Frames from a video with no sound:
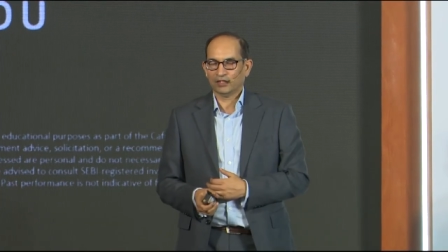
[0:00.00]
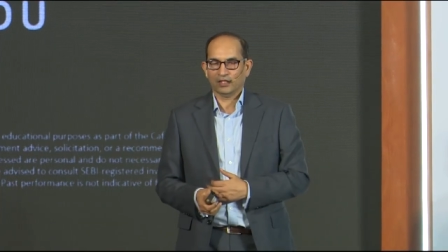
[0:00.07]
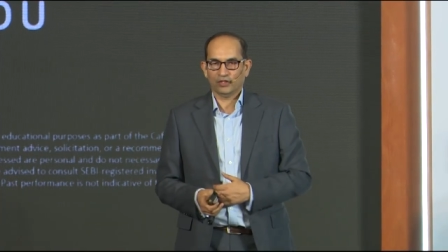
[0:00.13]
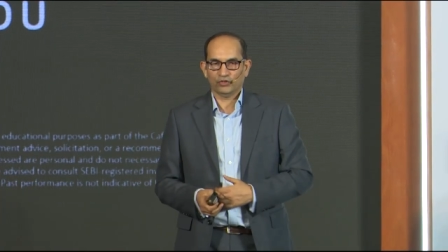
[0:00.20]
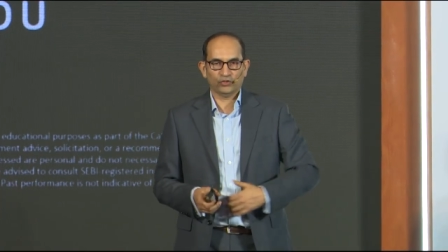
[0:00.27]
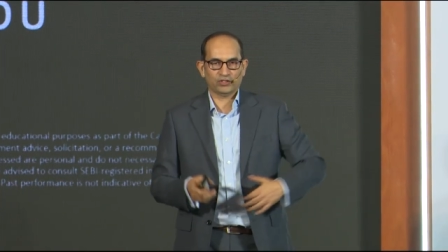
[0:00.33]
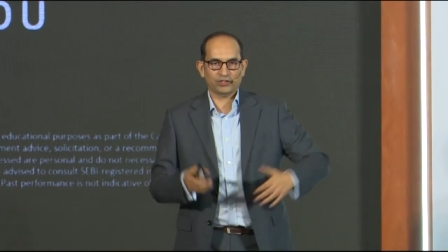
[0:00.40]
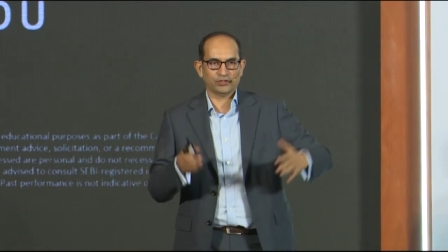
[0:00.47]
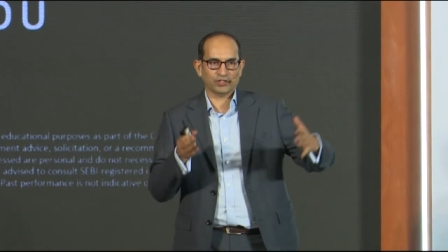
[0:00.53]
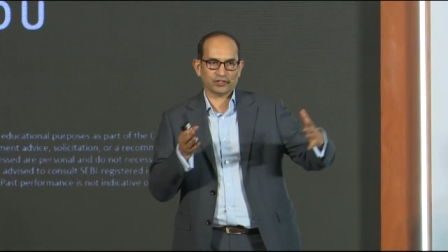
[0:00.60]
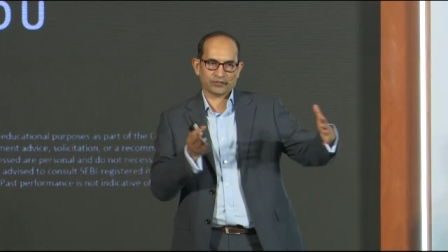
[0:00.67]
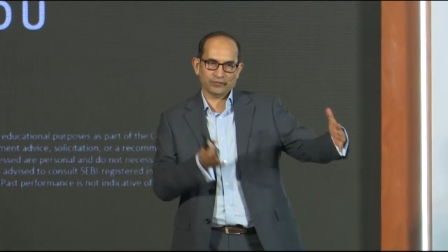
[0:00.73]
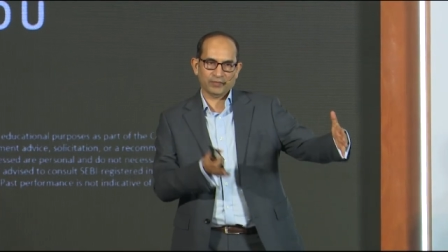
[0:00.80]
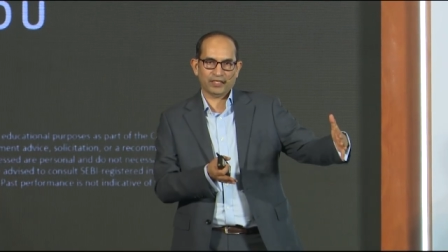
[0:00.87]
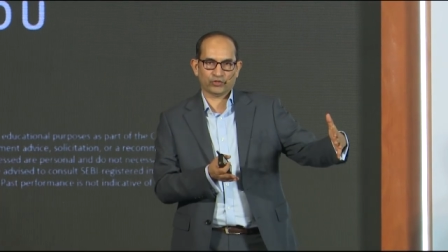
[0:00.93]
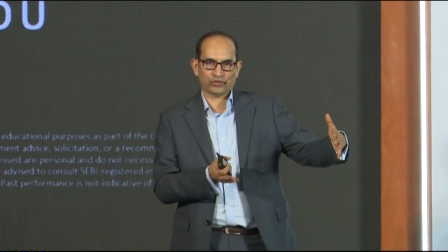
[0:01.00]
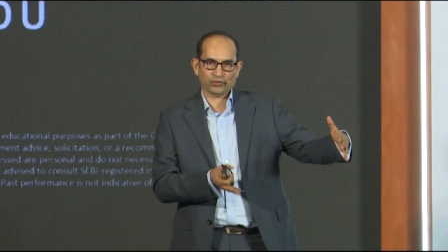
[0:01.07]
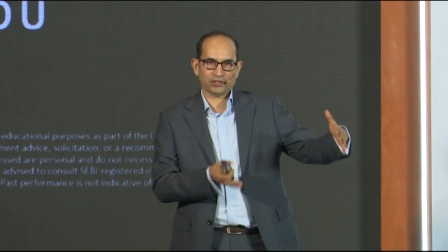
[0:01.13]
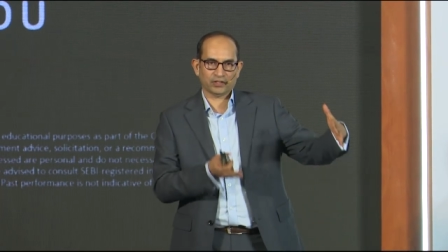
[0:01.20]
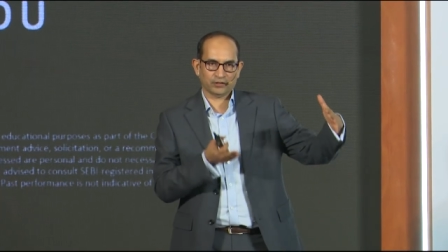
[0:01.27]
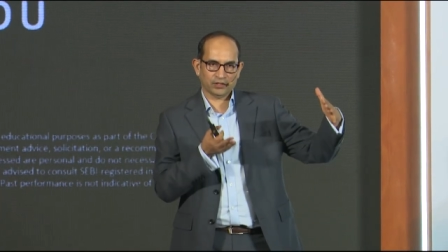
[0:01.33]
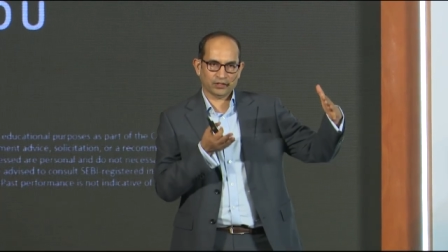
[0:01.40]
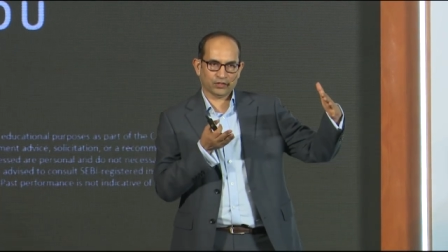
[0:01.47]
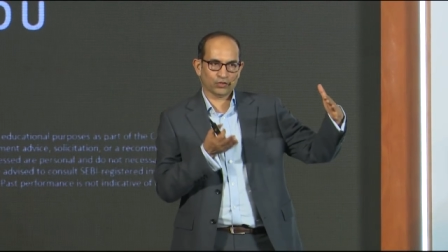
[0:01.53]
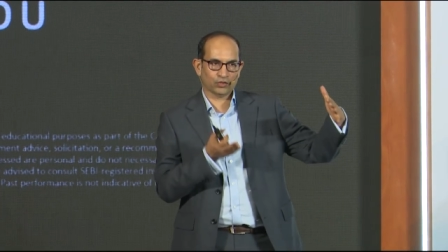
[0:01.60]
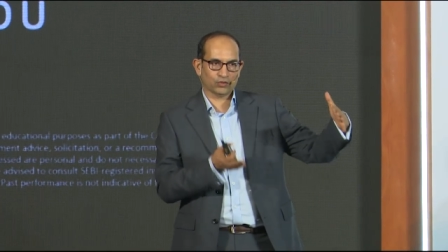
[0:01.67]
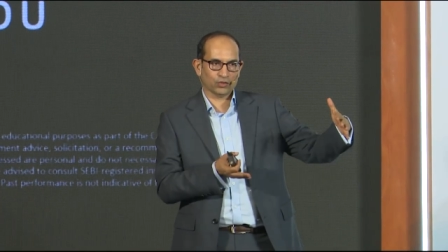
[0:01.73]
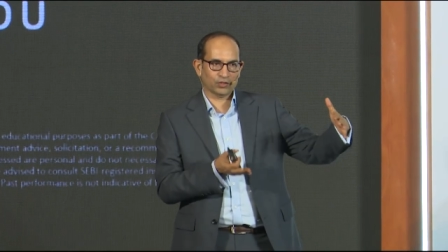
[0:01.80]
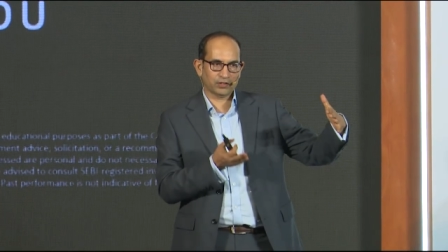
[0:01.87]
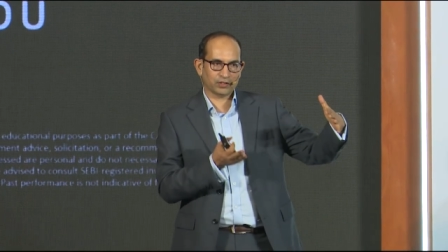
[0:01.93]
You can just make sure that
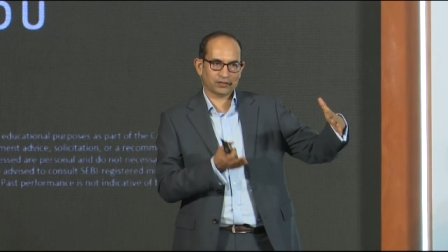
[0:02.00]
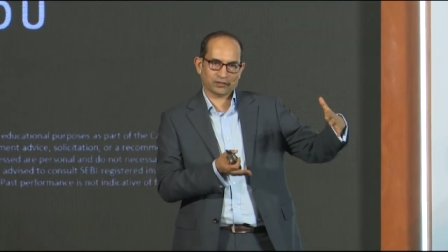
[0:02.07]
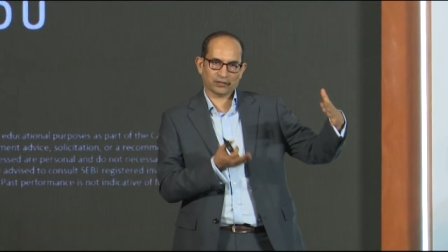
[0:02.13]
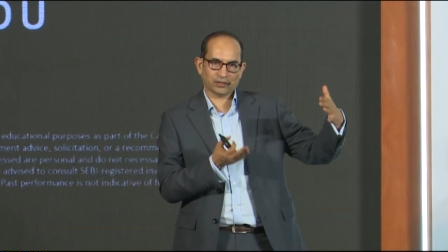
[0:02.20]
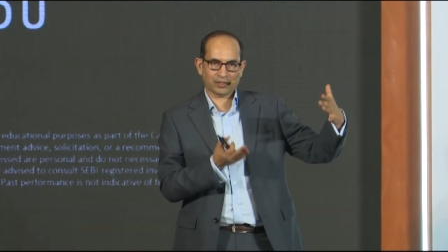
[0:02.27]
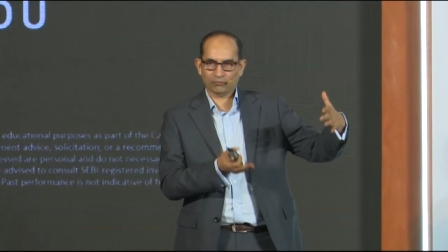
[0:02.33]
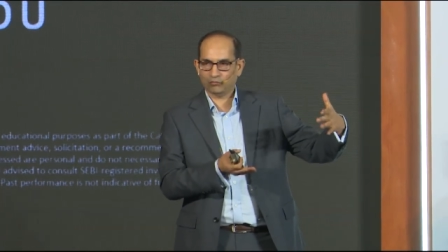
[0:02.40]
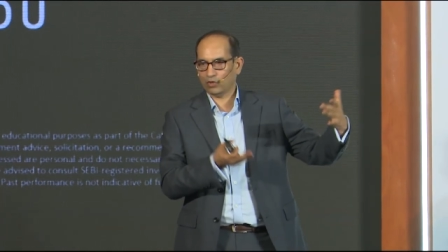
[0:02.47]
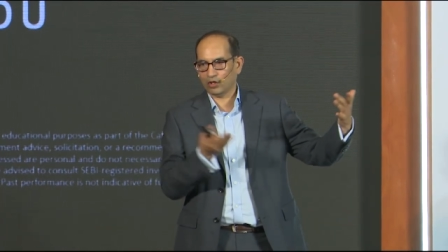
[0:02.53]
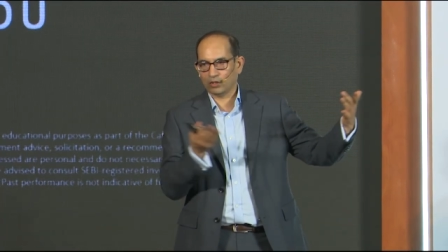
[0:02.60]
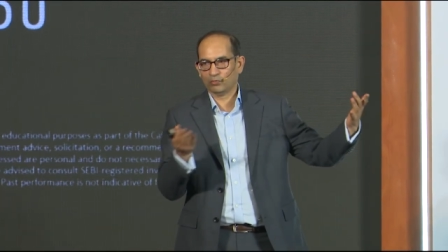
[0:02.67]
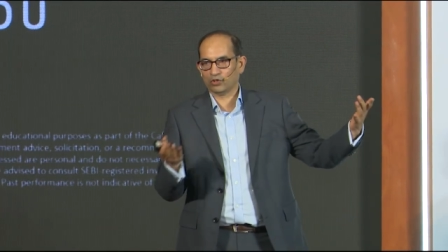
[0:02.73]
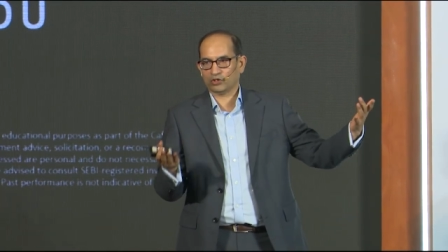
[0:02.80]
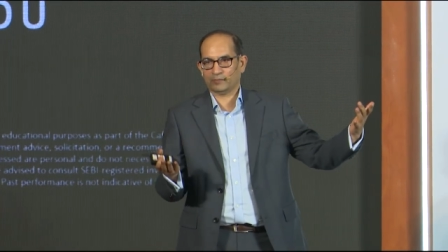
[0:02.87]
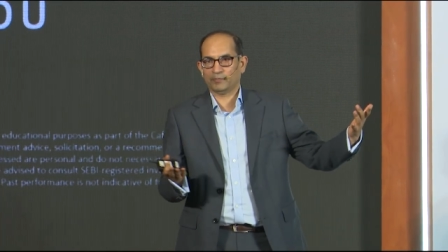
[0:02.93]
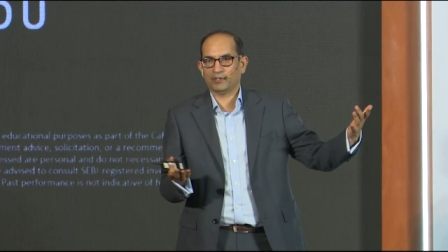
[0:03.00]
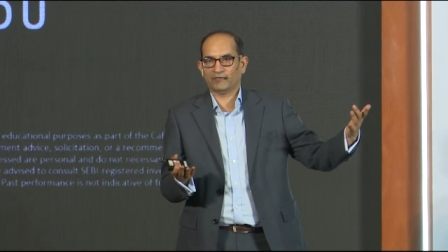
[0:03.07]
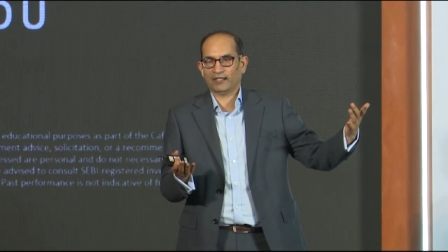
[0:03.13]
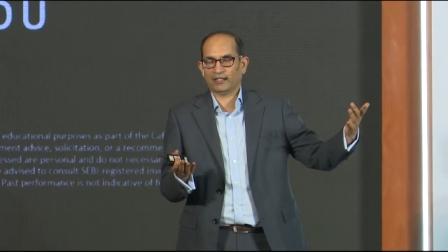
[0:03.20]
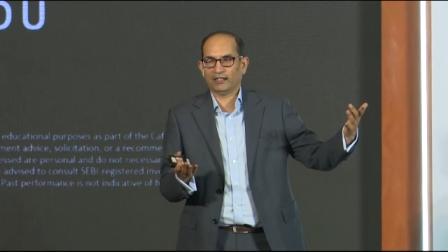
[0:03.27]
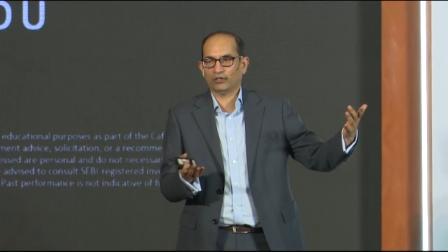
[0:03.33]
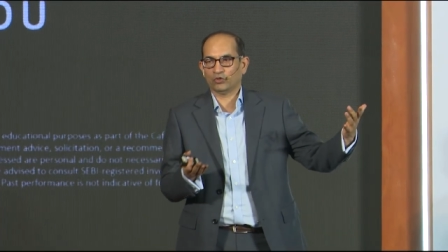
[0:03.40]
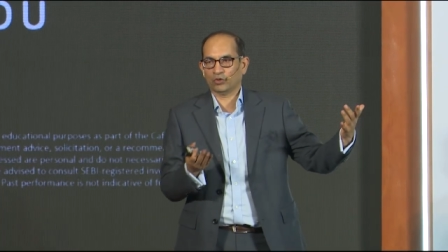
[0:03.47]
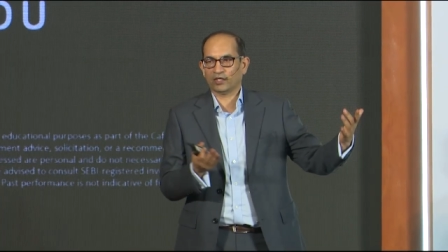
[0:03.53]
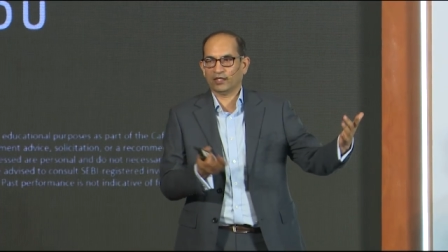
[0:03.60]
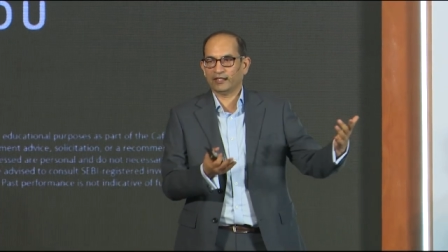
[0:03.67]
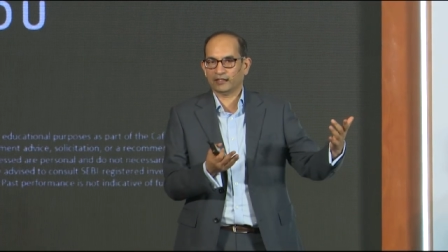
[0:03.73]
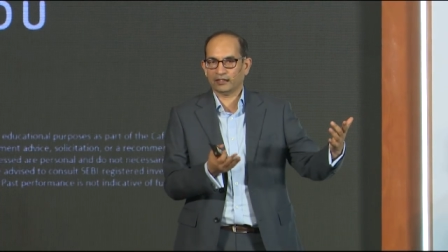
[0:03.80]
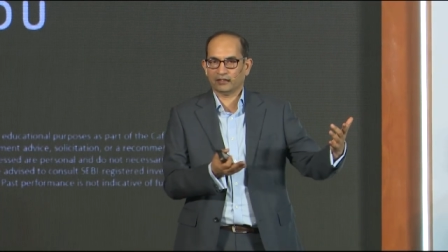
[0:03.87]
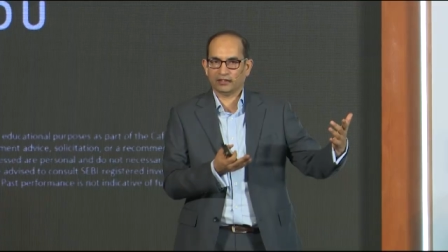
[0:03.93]
that's like almost perfectly correlated.